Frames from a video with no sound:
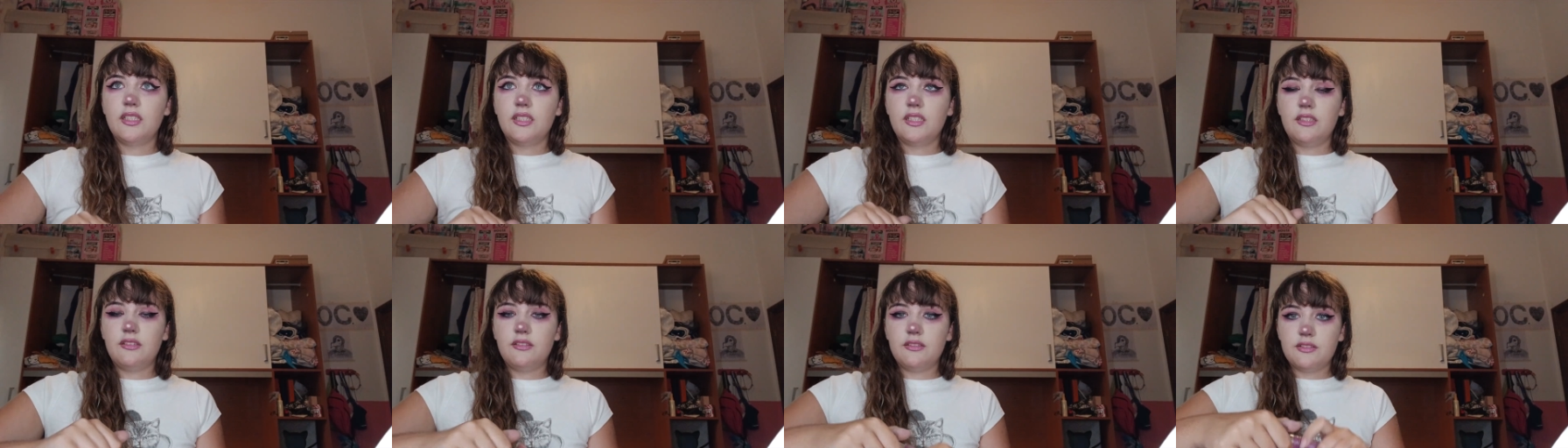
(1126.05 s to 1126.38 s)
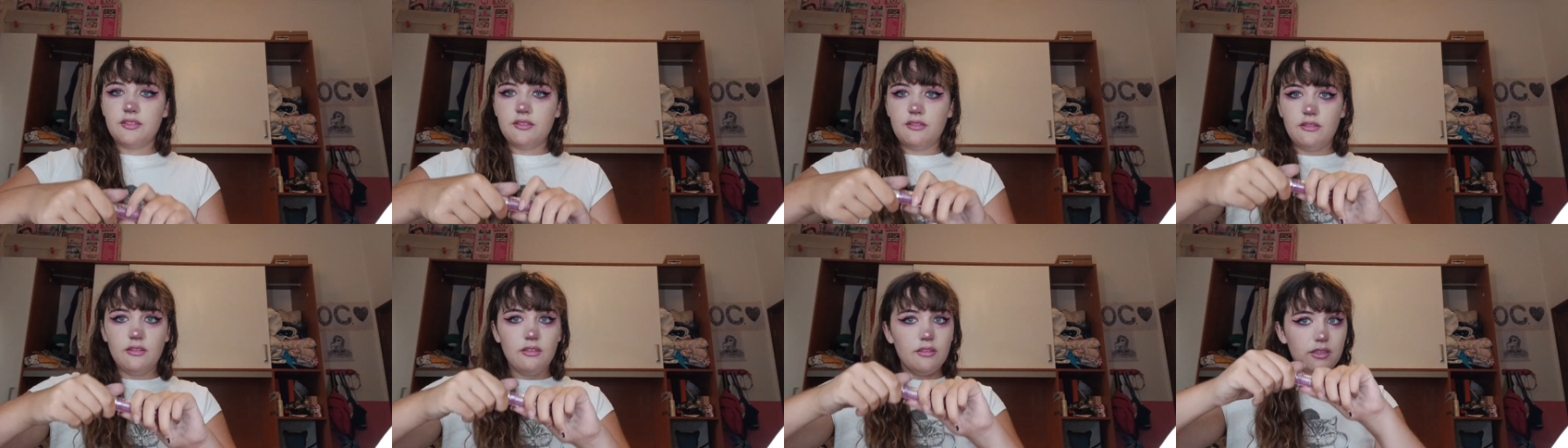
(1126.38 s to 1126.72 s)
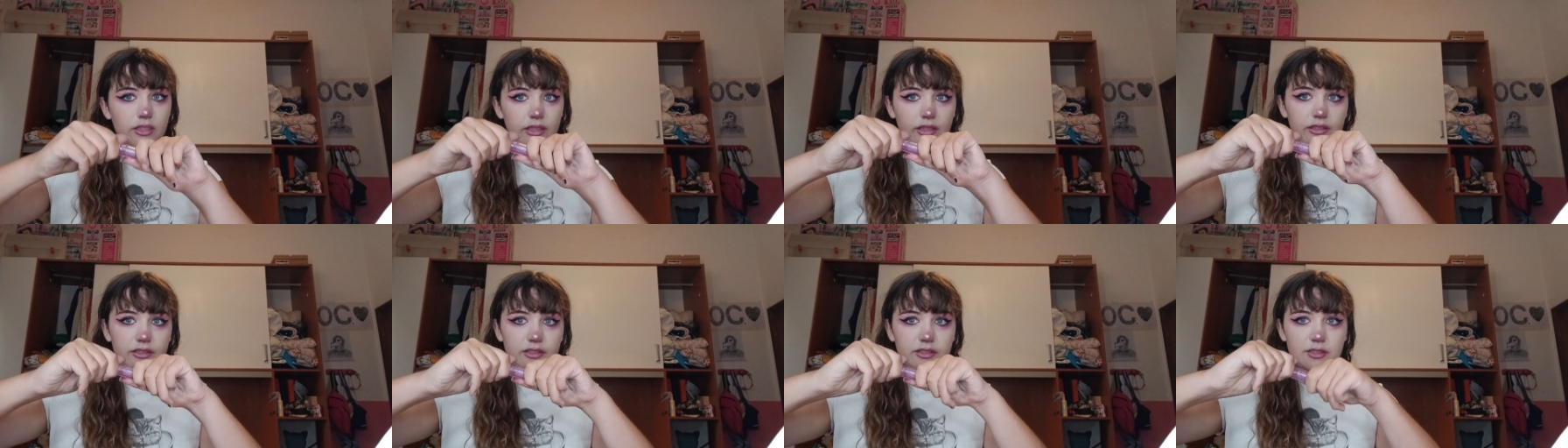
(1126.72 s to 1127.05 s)
And also, look
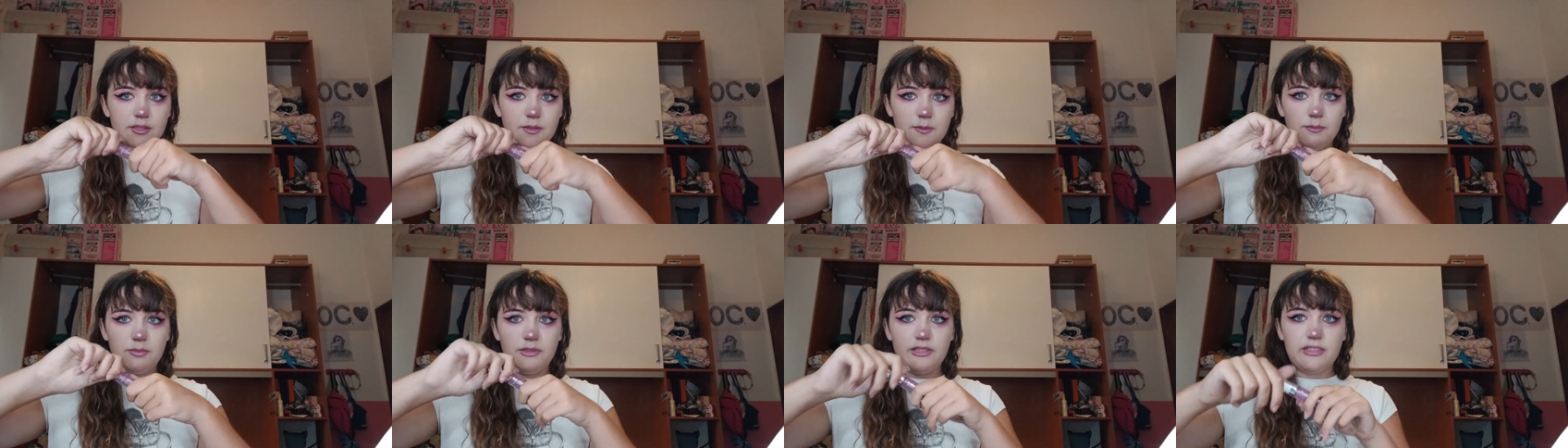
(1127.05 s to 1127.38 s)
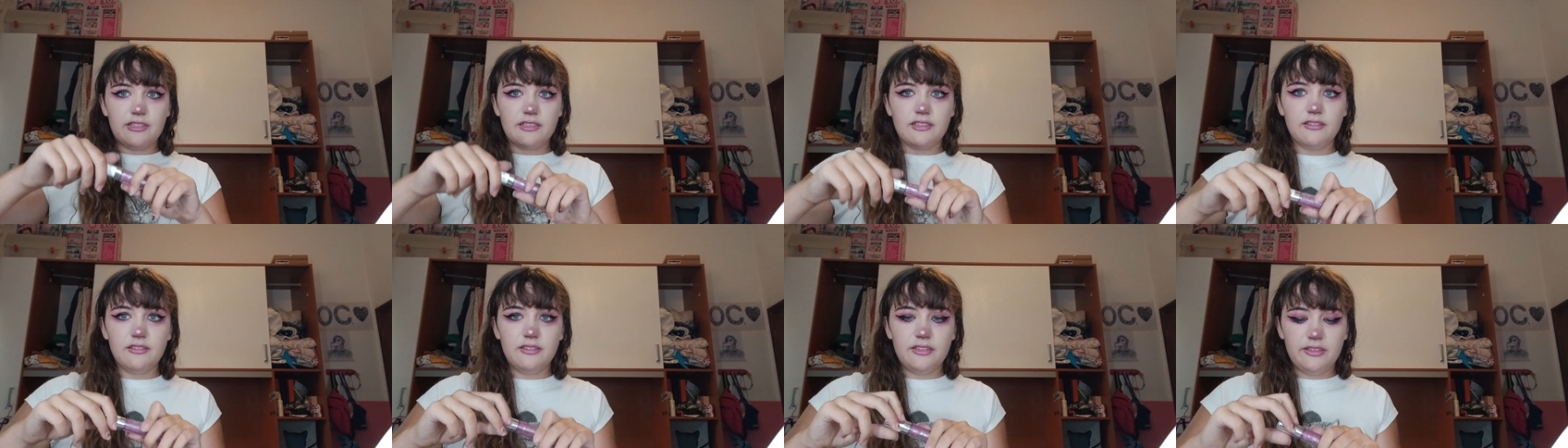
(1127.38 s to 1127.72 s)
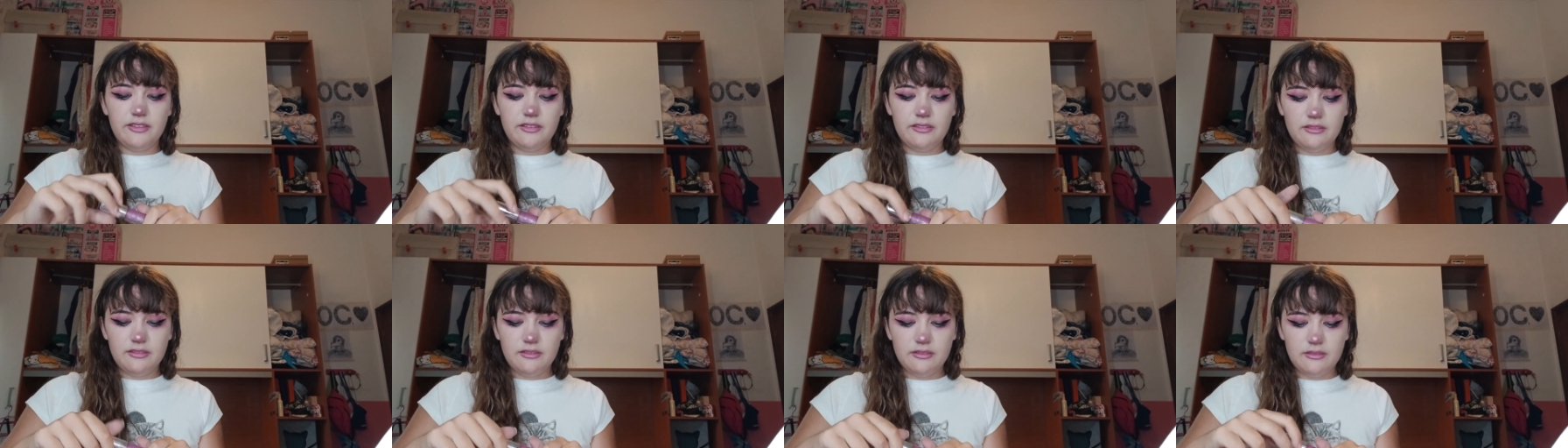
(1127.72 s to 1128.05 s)
guys, it's sparkly.